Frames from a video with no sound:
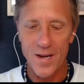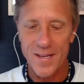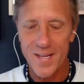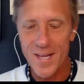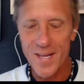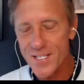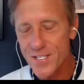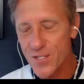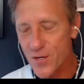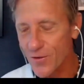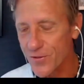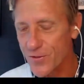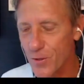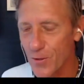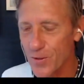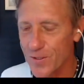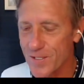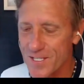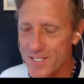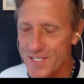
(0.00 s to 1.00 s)
My guest on
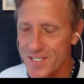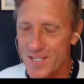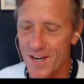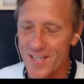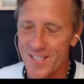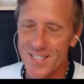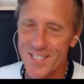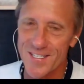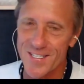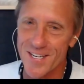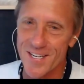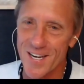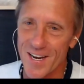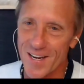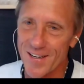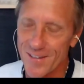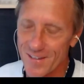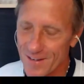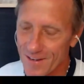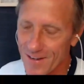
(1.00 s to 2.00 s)
Talk Design today
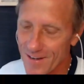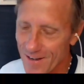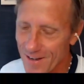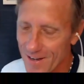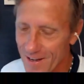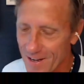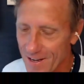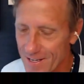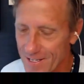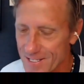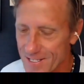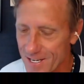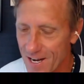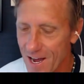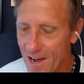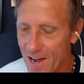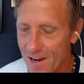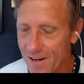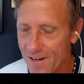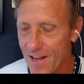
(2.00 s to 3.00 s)
is
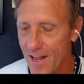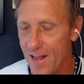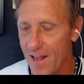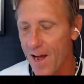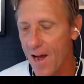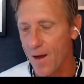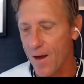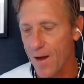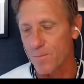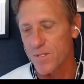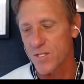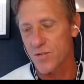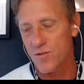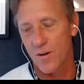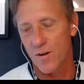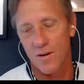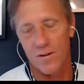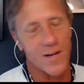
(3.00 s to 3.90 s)
Lonnie Armstrong.